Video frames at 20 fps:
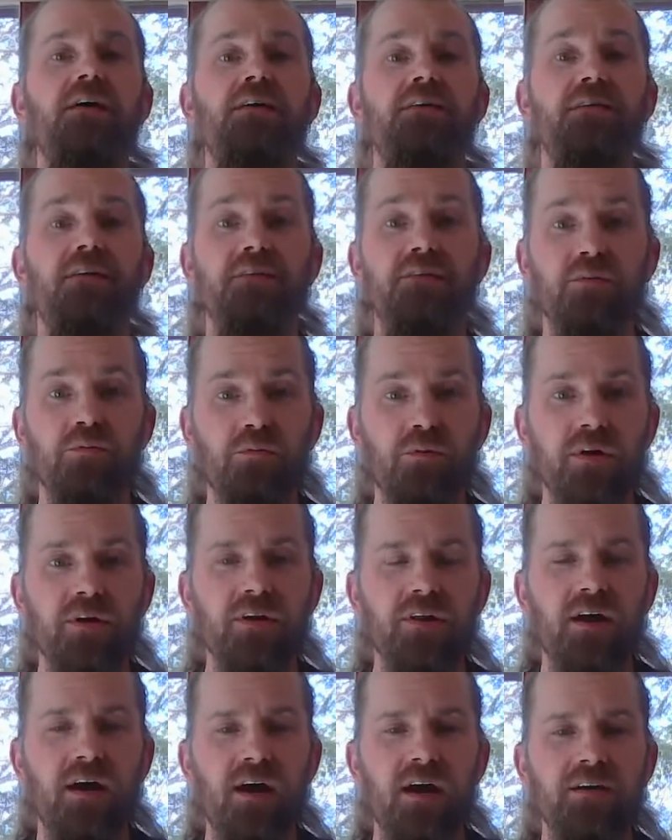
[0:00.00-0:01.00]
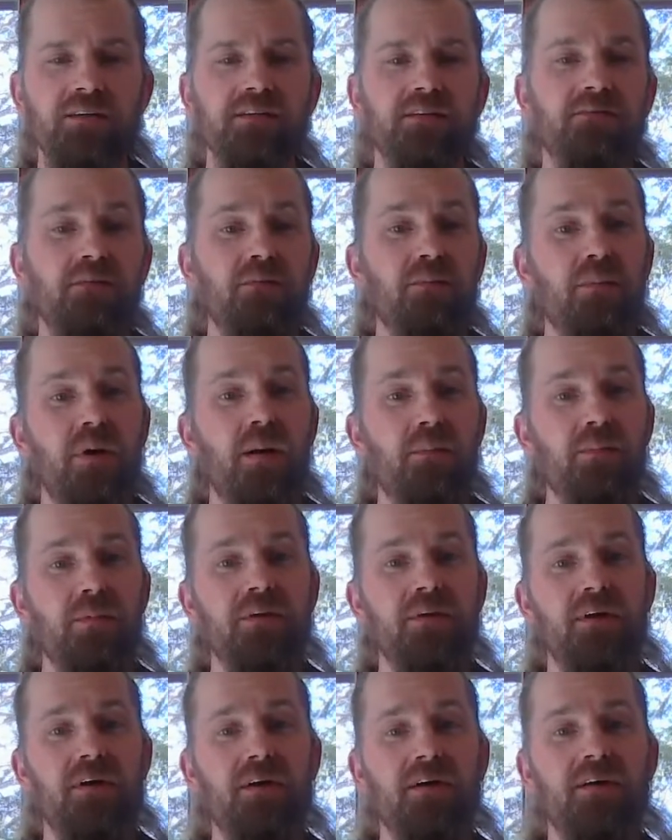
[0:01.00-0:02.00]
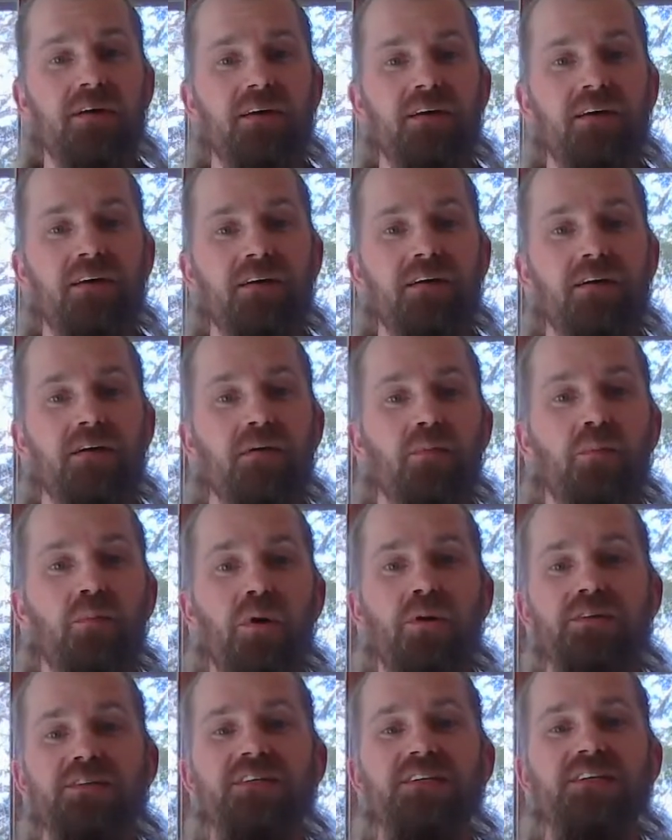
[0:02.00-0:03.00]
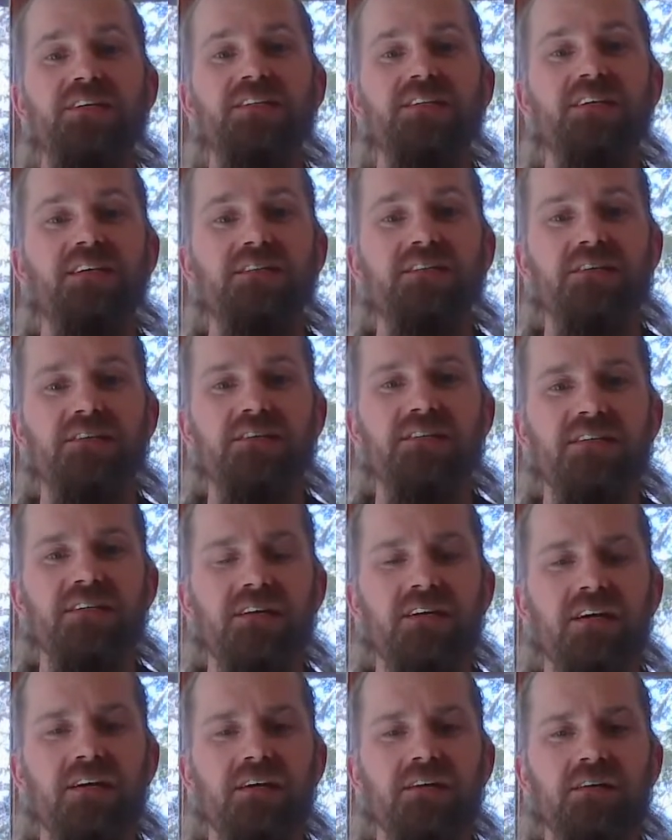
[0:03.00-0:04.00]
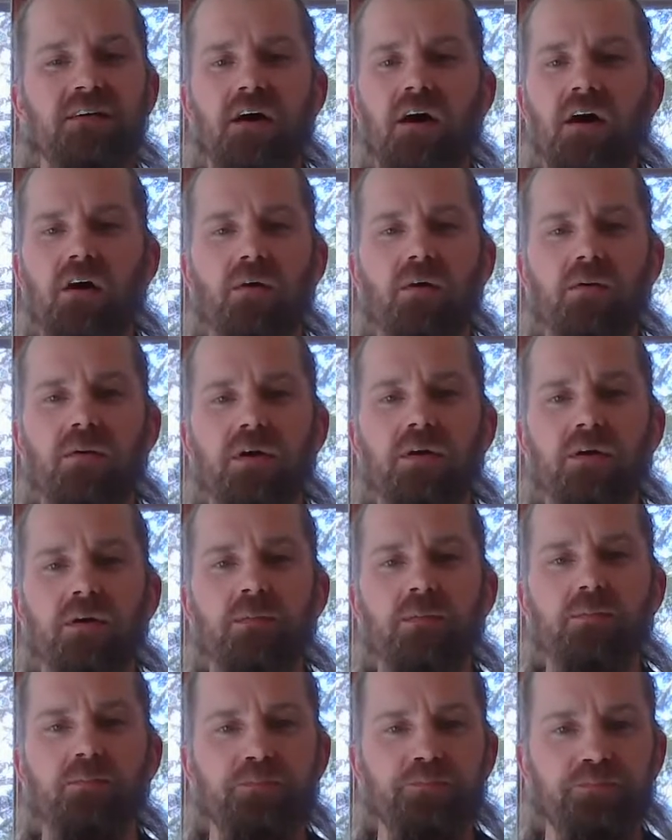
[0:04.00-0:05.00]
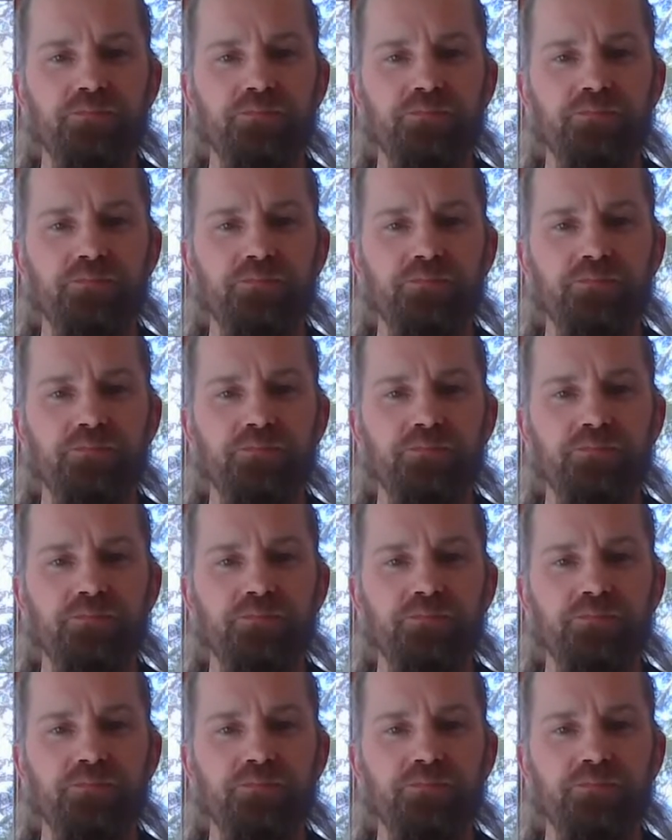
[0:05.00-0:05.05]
You have to realize and remember that most of these things you're seeing aren't real.